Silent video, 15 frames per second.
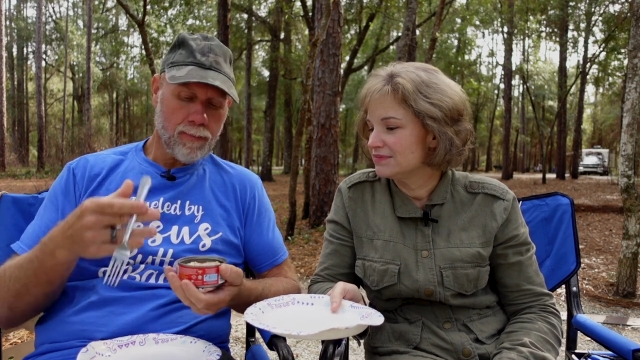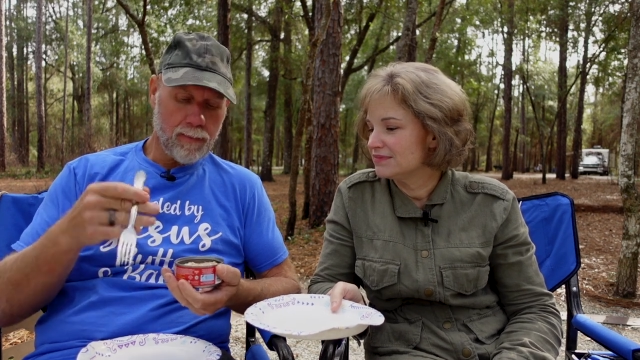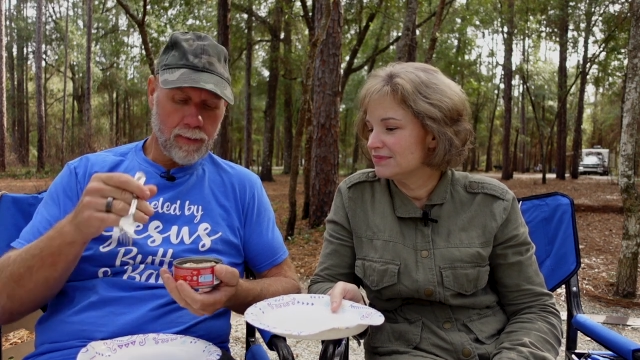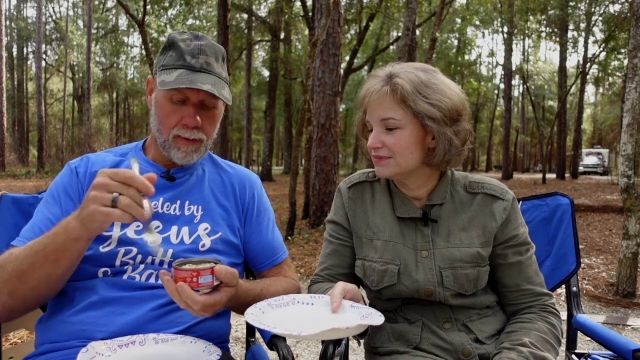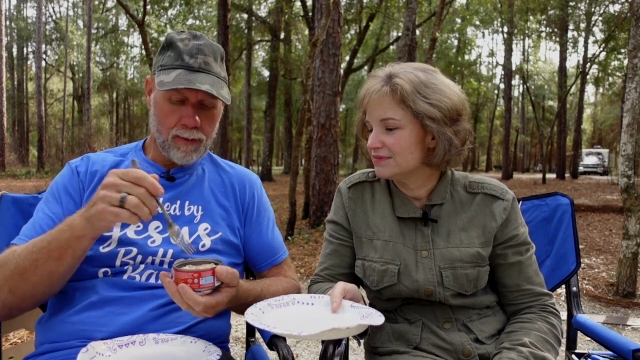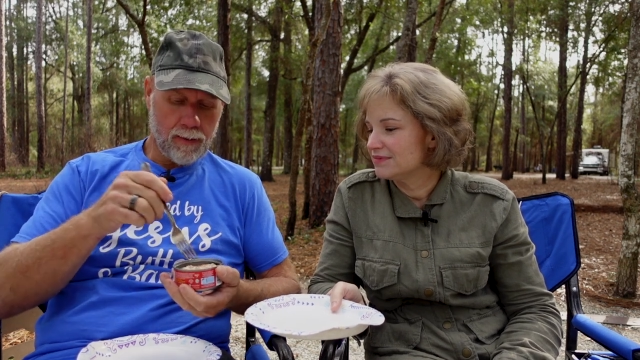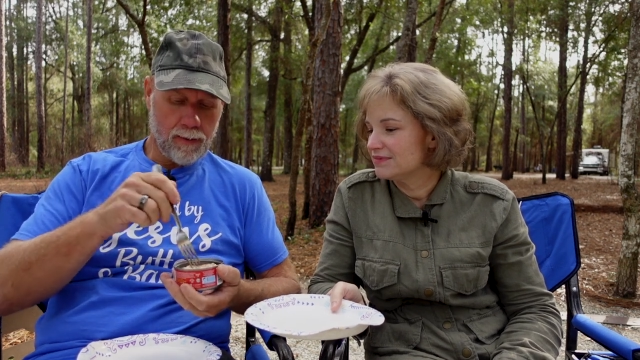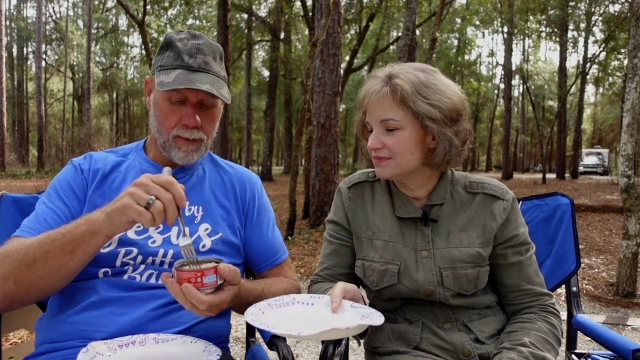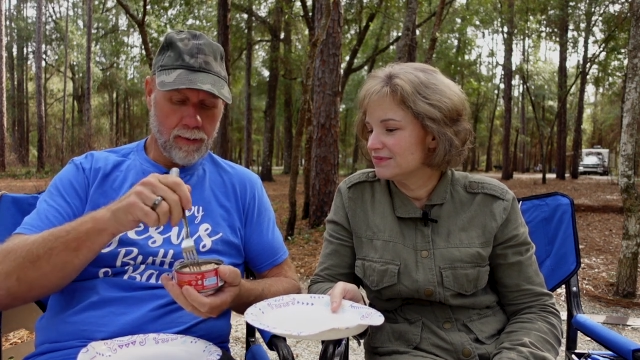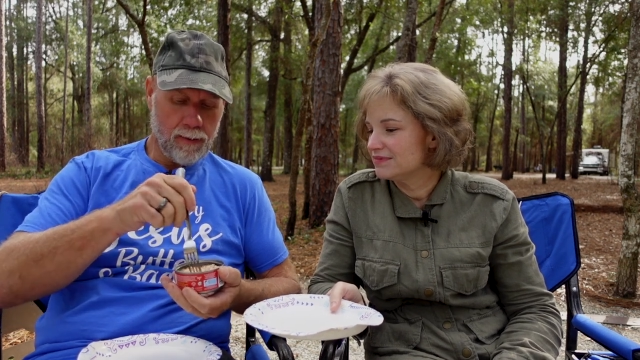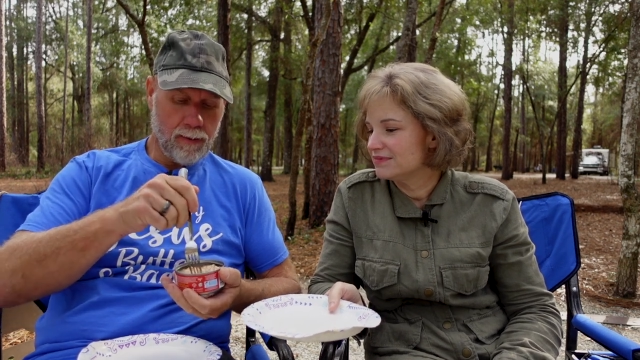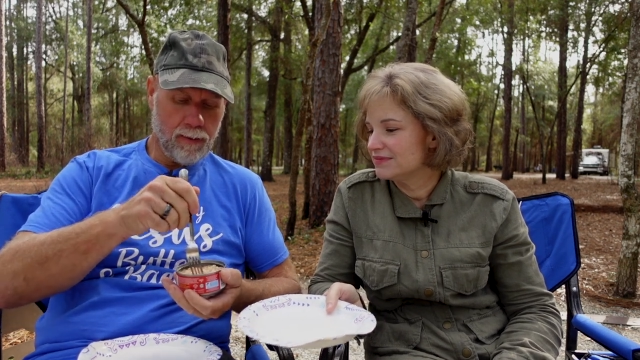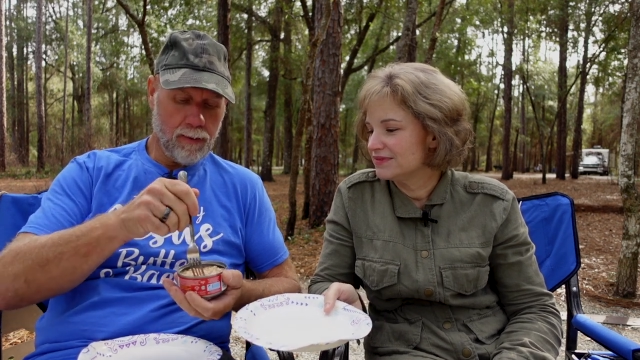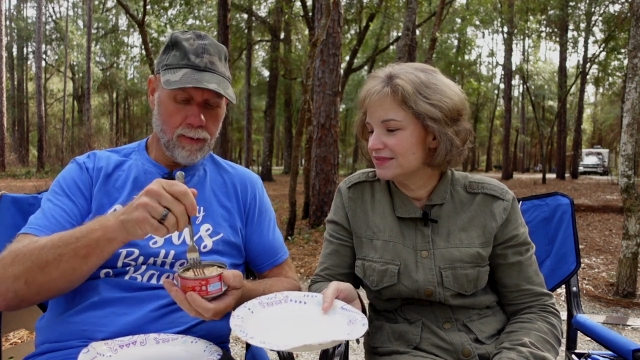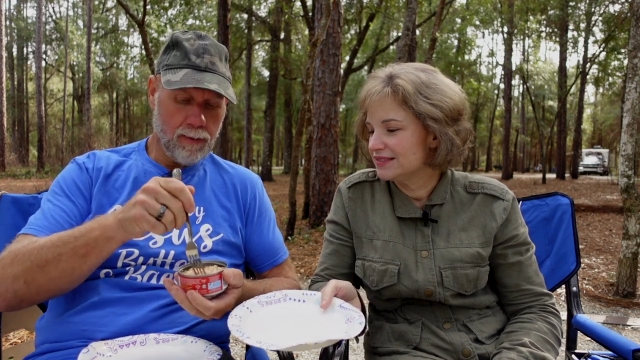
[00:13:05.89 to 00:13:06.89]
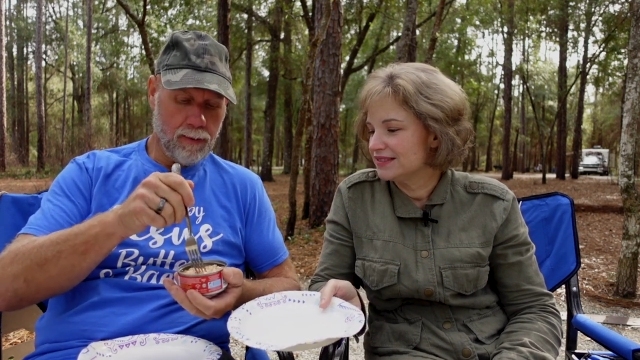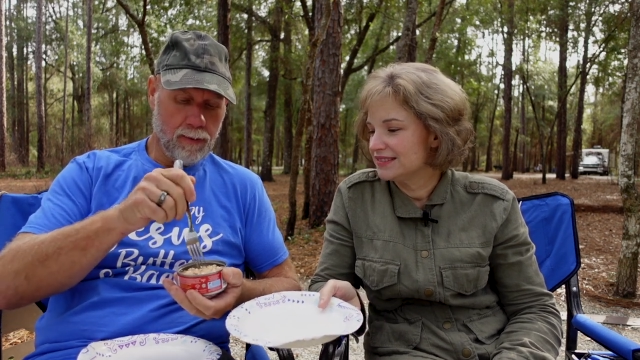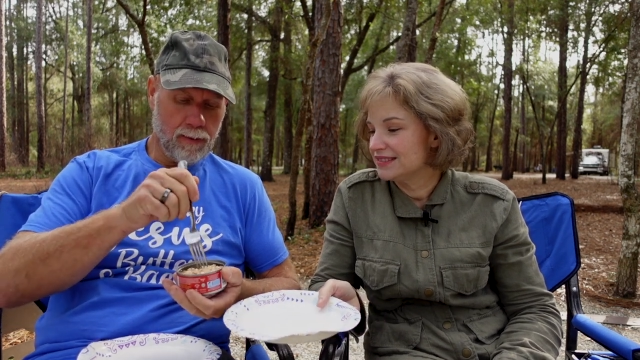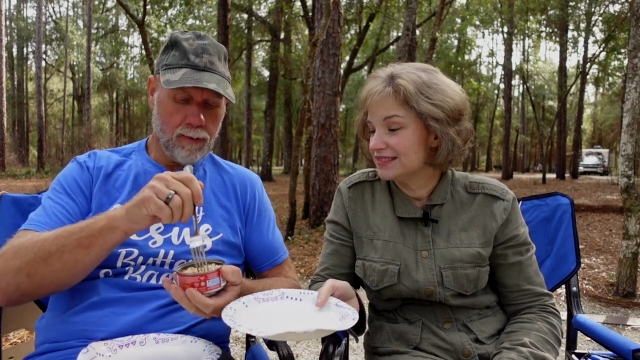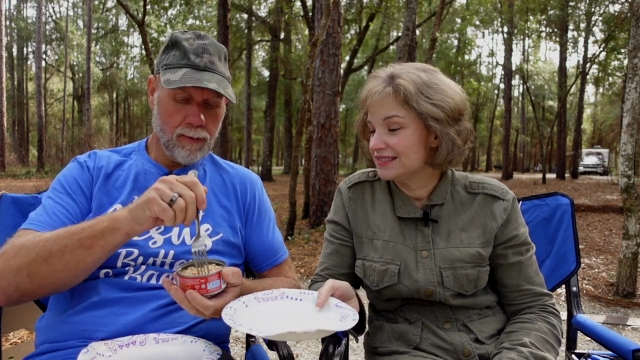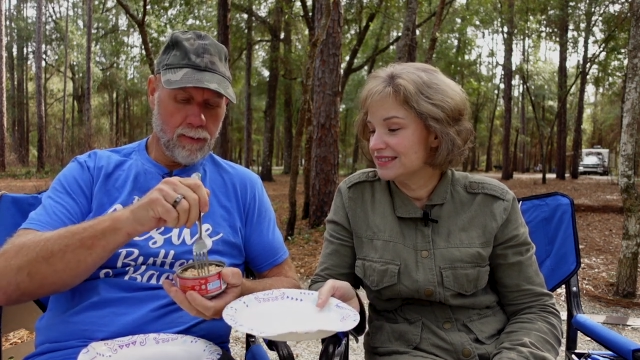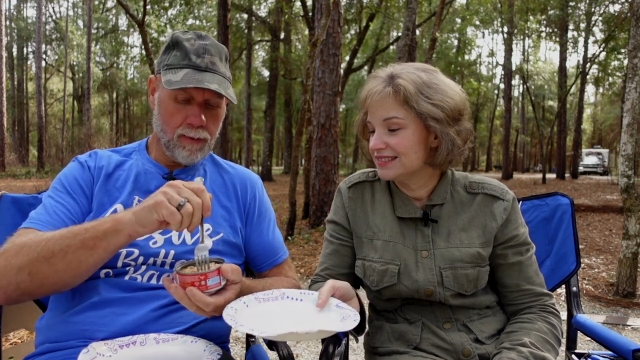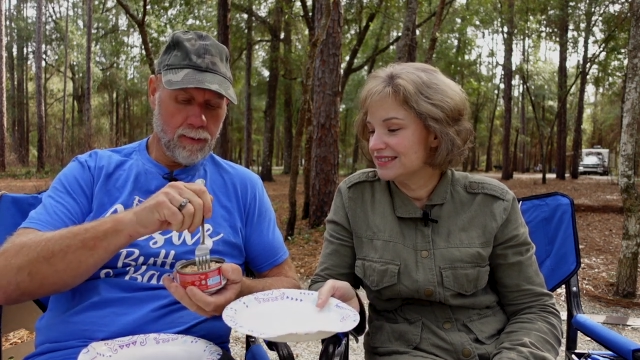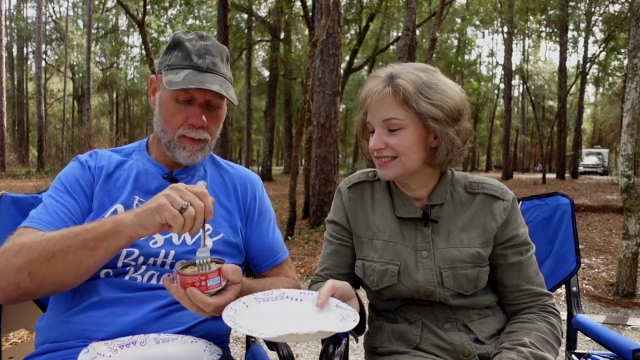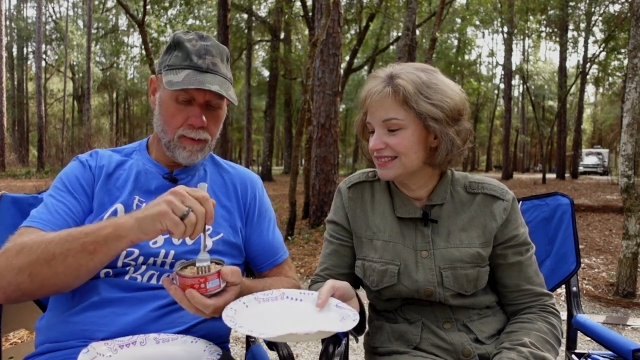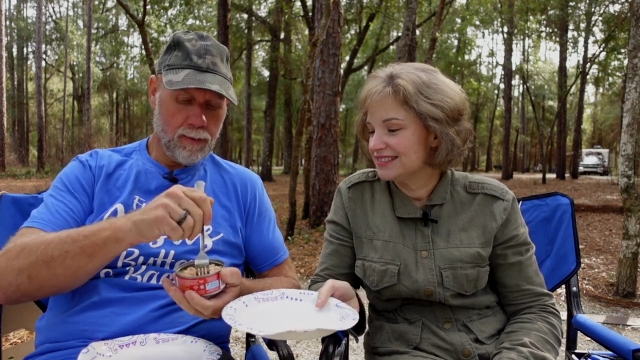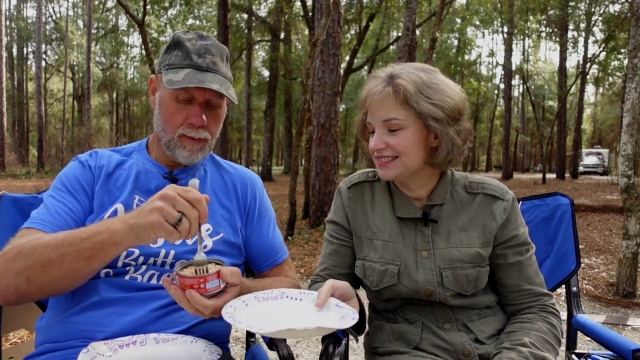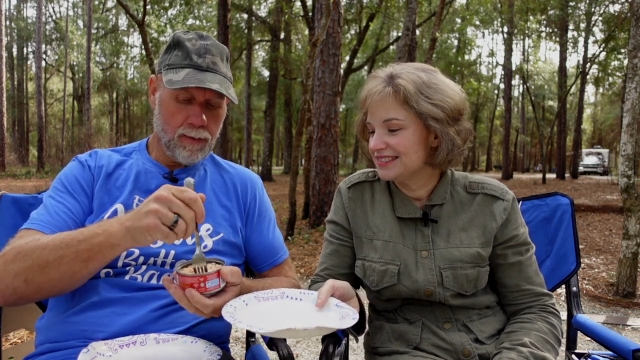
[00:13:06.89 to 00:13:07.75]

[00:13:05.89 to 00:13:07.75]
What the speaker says: (silence)